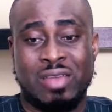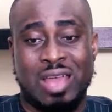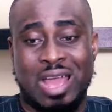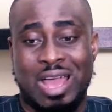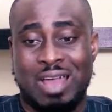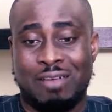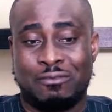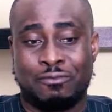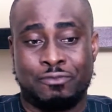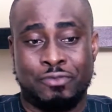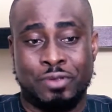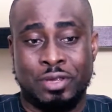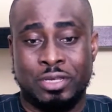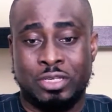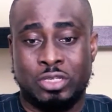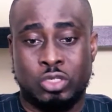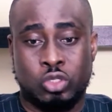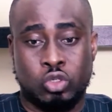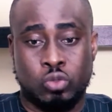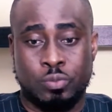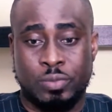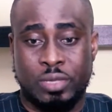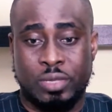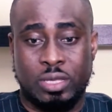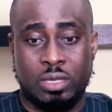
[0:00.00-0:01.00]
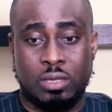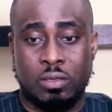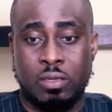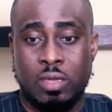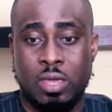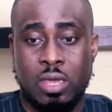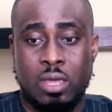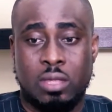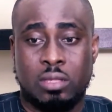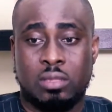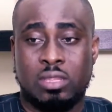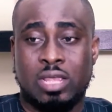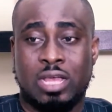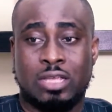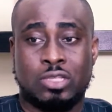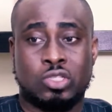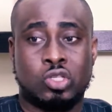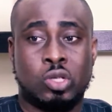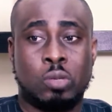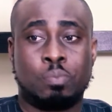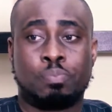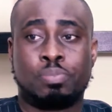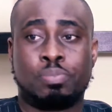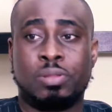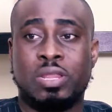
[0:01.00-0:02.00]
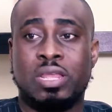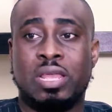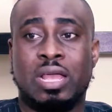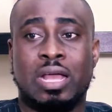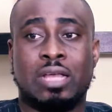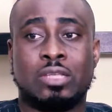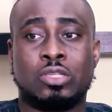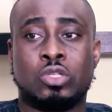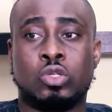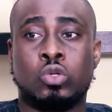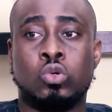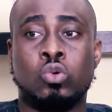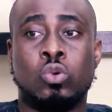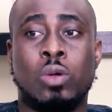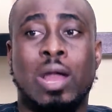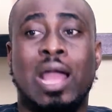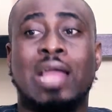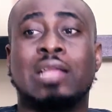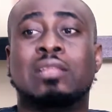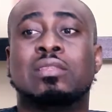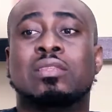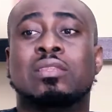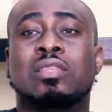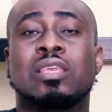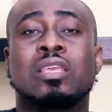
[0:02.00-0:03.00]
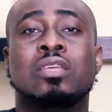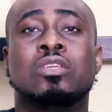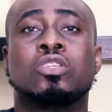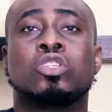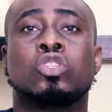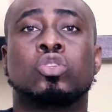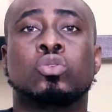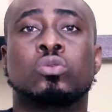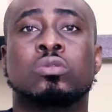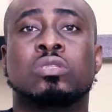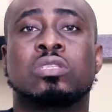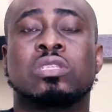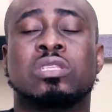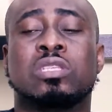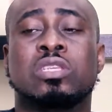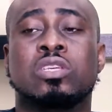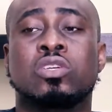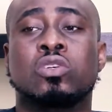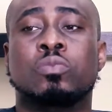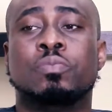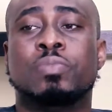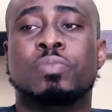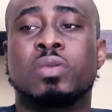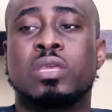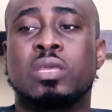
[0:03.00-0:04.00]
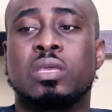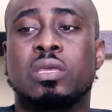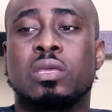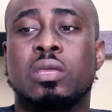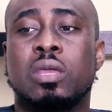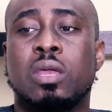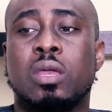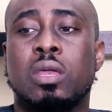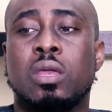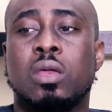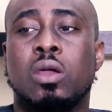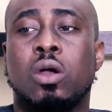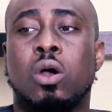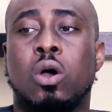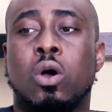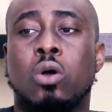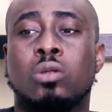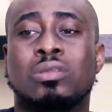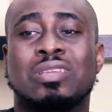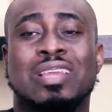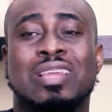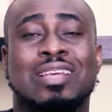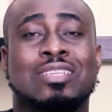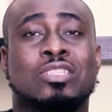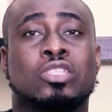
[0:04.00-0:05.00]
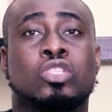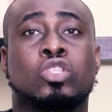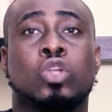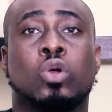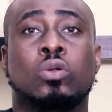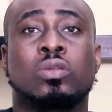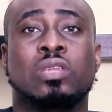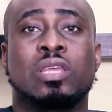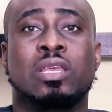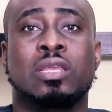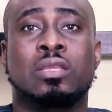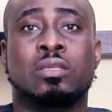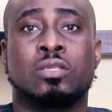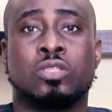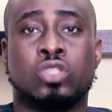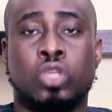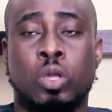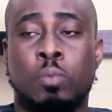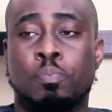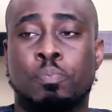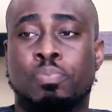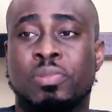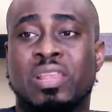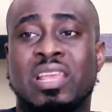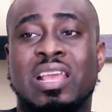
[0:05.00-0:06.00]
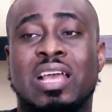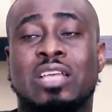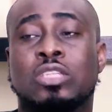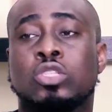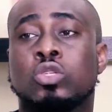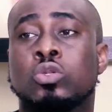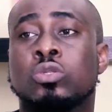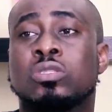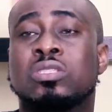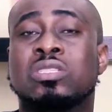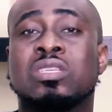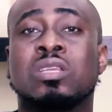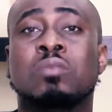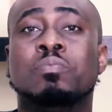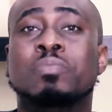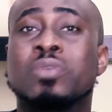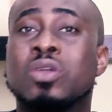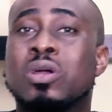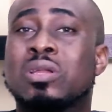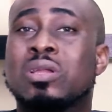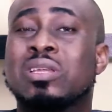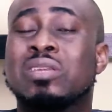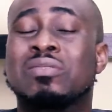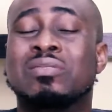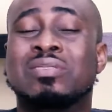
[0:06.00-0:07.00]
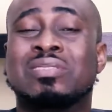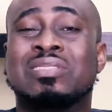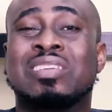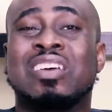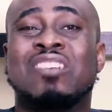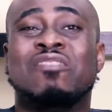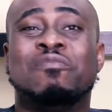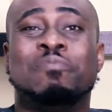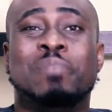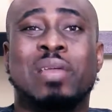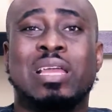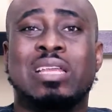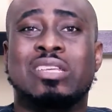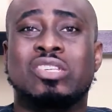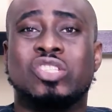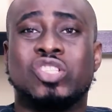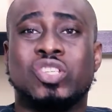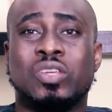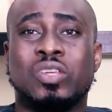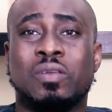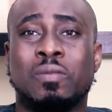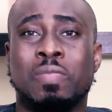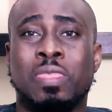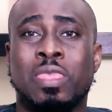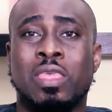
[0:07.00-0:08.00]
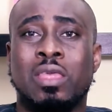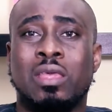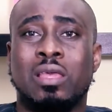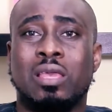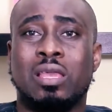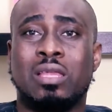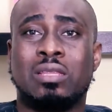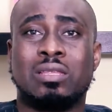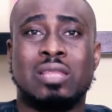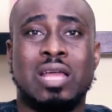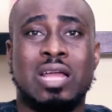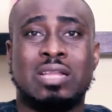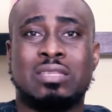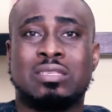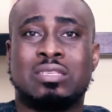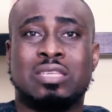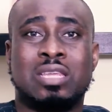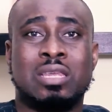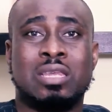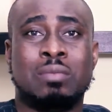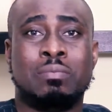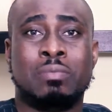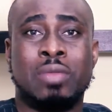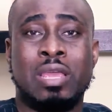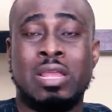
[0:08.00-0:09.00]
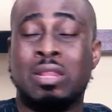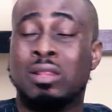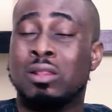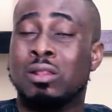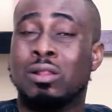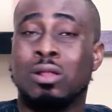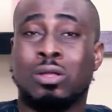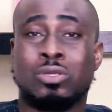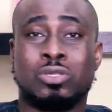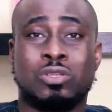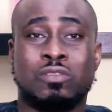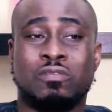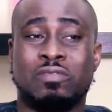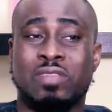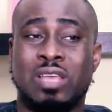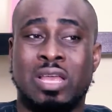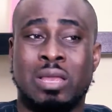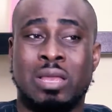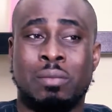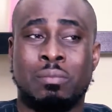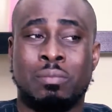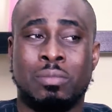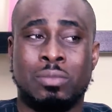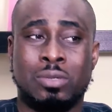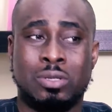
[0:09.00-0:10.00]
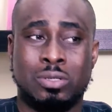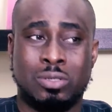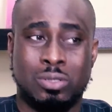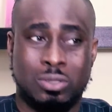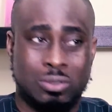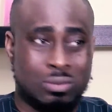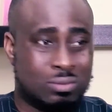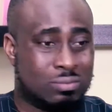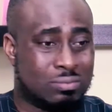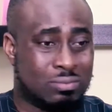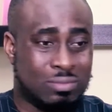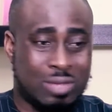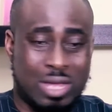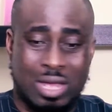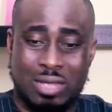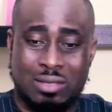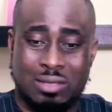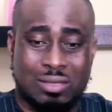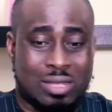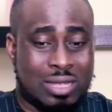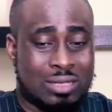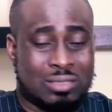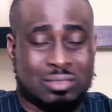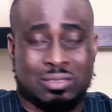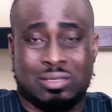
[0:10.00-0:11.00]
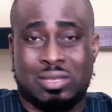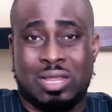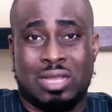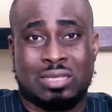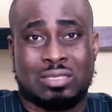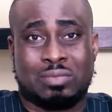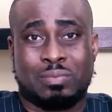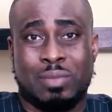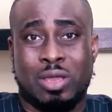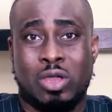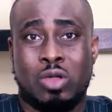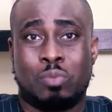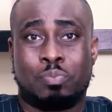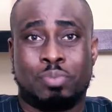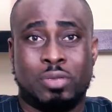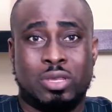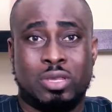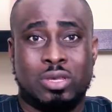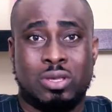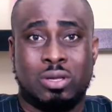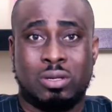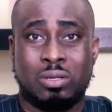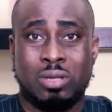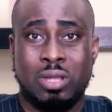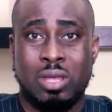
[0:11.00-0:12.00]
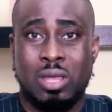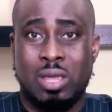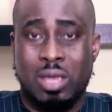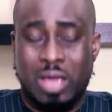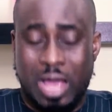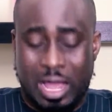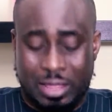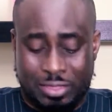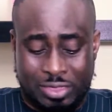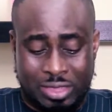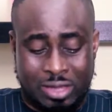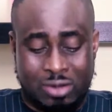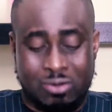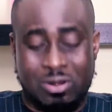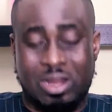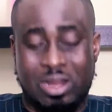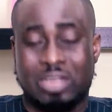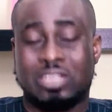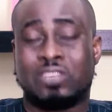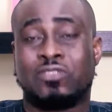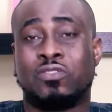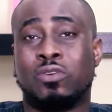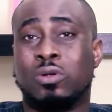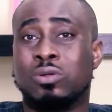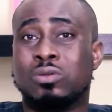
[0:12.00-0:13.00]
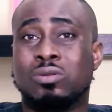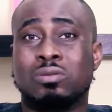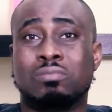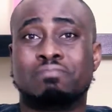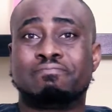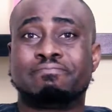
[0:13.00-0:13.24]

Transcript: average to me. There are some players who I think should still be understudying. Some players should still be on the reserve bench in that team. A lot of them, you know, that's my opinion. I think Rashford